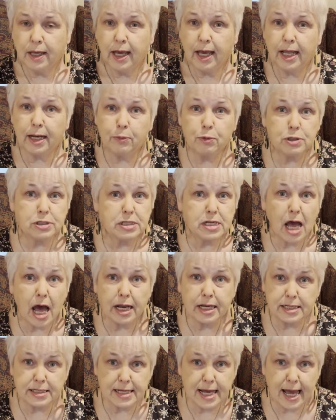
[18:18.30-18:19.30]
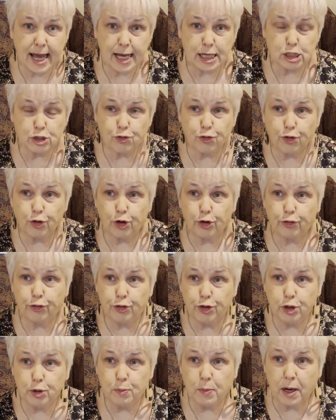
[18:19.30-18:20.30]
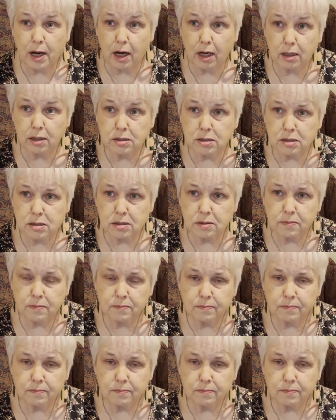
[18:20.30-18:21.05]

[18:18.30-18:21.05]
And it was not a task for a few monks.